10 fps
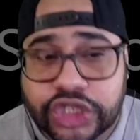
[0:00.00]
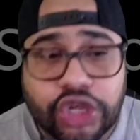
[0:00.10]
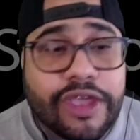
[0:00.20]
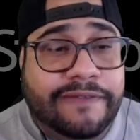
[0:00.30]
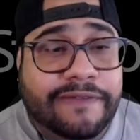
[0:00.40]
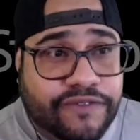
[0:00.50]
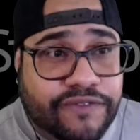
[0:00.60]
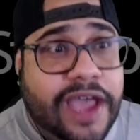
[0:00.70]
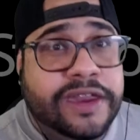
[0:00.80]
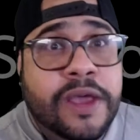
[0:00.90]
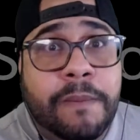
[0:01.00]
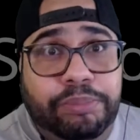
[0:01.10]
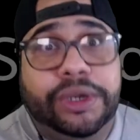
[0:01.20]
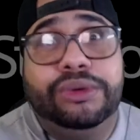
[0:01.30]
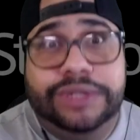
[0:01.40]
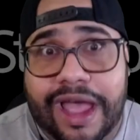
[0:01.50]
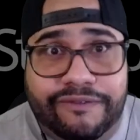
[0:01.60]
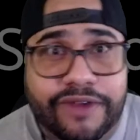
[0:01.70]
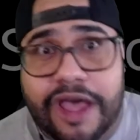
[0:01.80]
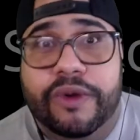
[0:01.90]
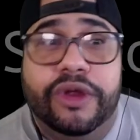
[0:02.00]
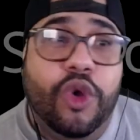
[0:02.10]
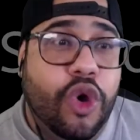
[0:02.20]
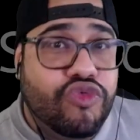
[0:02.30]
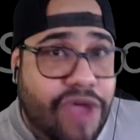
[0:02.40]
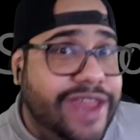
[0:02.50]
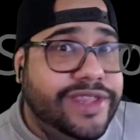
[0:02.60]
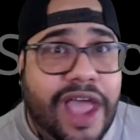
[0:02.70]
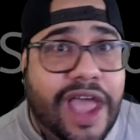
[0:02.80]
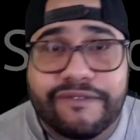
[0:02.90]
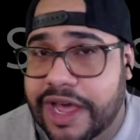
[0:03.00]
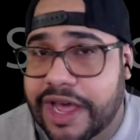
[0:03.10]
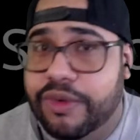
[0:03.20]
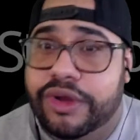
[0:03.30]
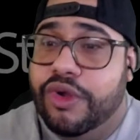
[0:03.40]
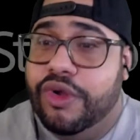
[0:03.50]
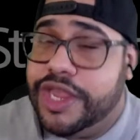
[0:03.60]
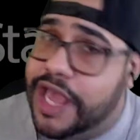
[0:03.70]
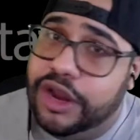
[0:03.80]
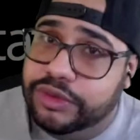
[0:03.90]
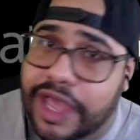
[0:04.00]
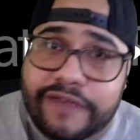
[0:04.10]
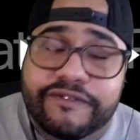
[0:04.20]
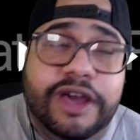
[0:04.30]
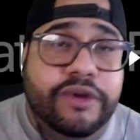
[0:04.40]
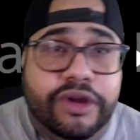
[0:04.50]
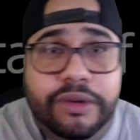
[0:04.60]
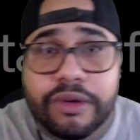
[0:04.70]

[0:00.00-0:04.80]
So you have to find blue dye flower or red dye flower or yellow dye flower